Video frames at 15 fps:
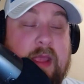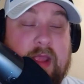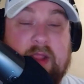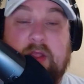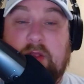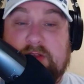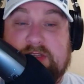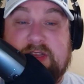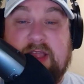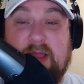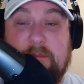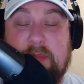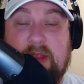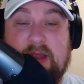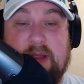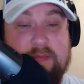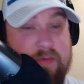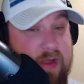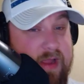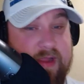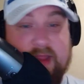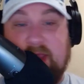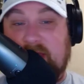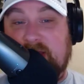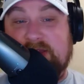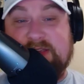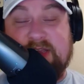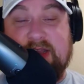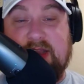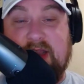And Carson got beat up. Ryan Kelly
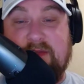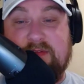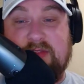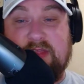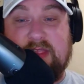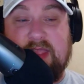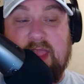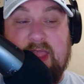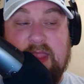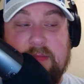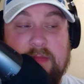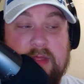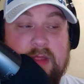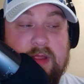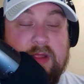said it after the game.